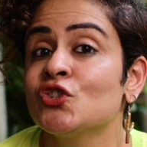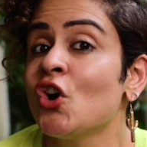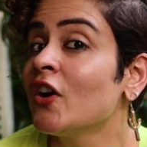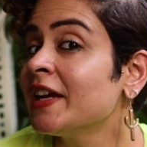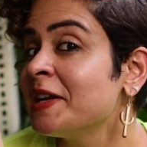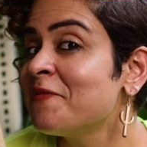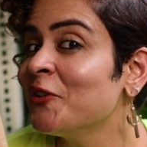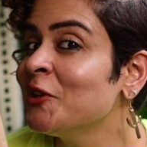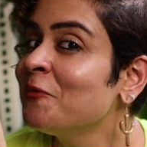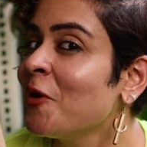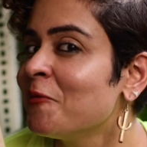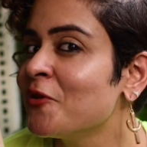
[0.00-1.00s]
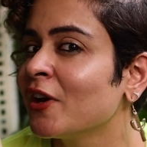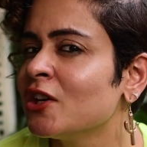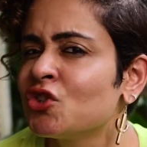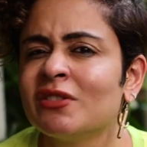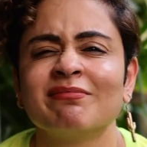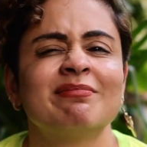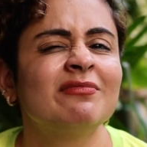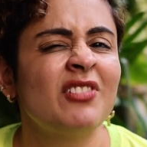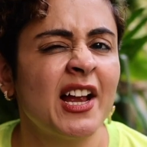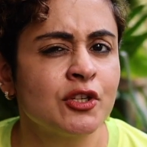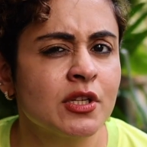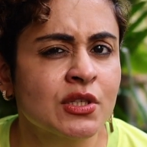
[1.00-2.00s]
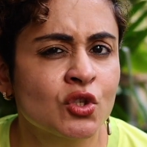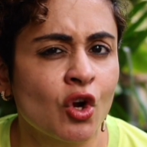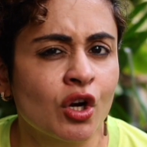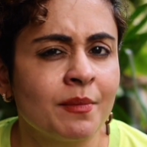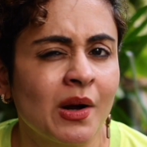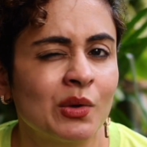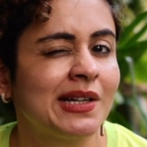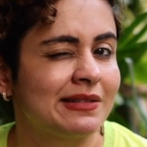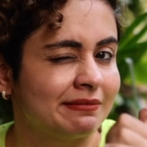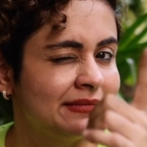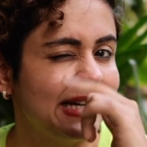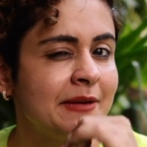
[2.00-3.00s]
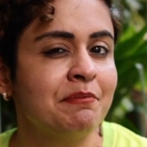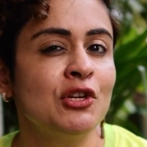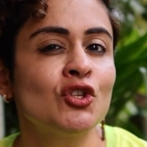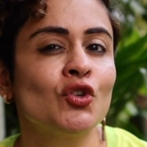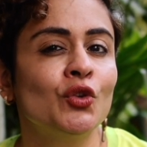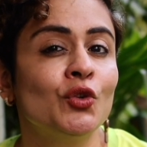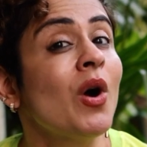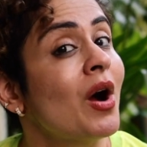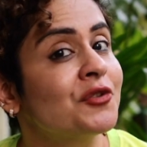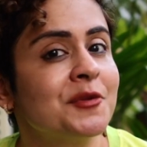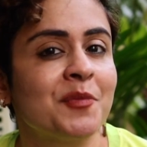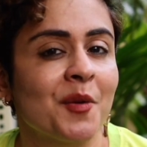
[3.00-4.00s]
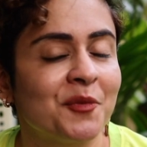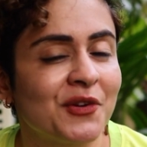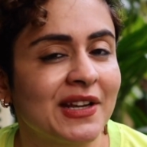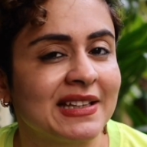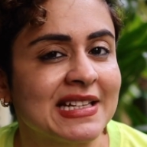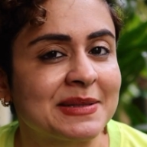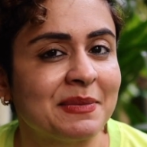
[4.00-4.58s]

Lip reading: talking about the propagation, why just talk about it? Let me show you how to propagate this